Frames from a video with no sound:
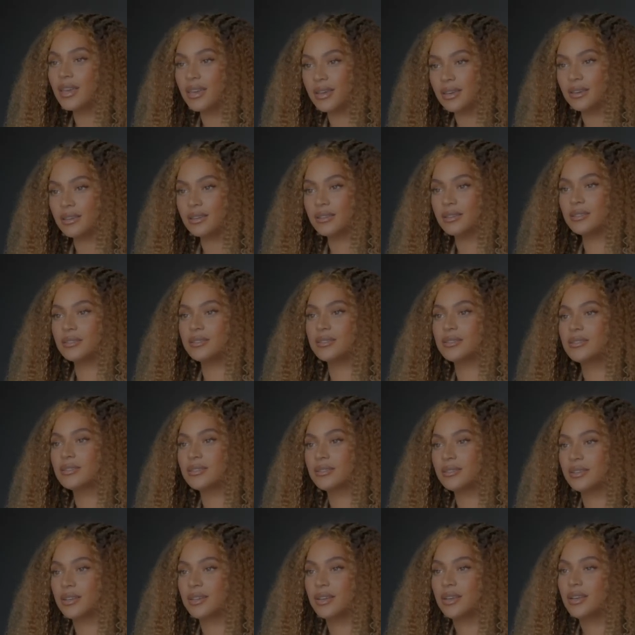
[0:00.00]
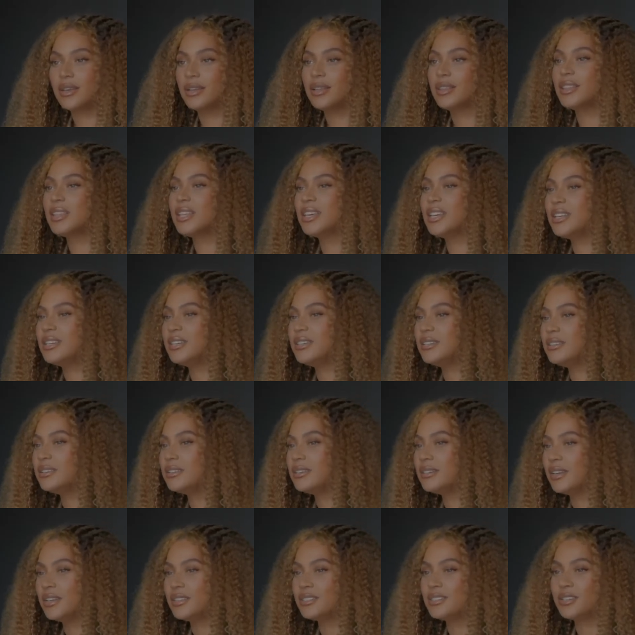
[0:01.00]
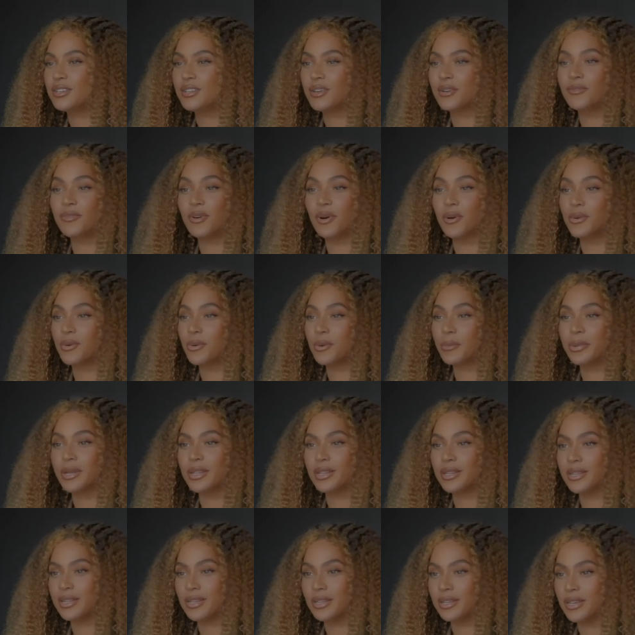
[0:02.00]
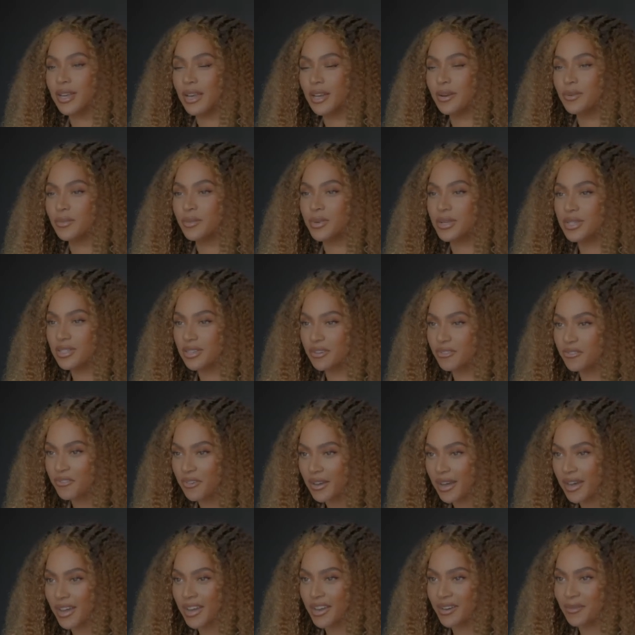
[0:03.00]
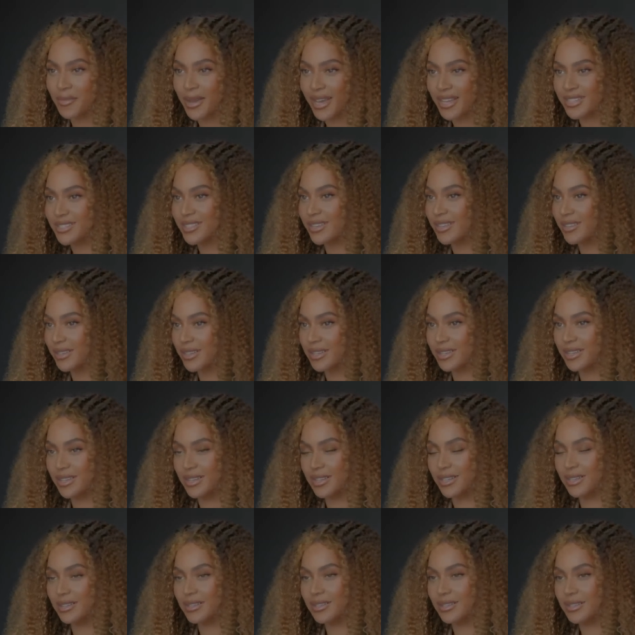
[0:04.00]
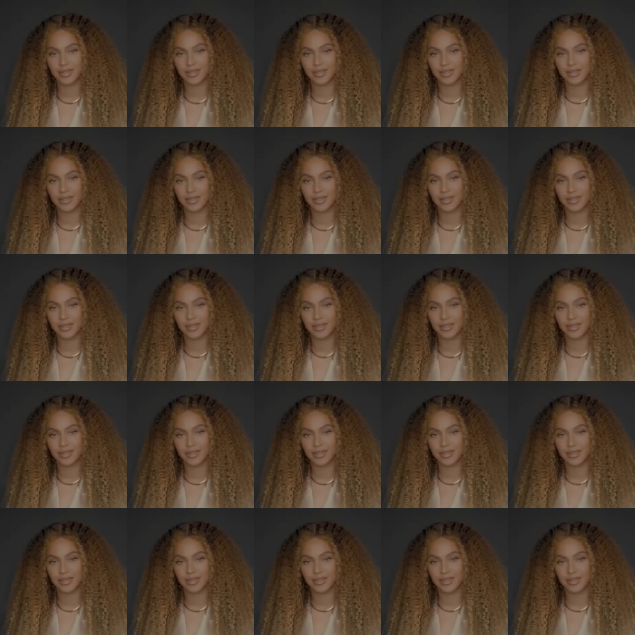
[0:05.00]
kings, lean into your vulnerability and redefine masculinity.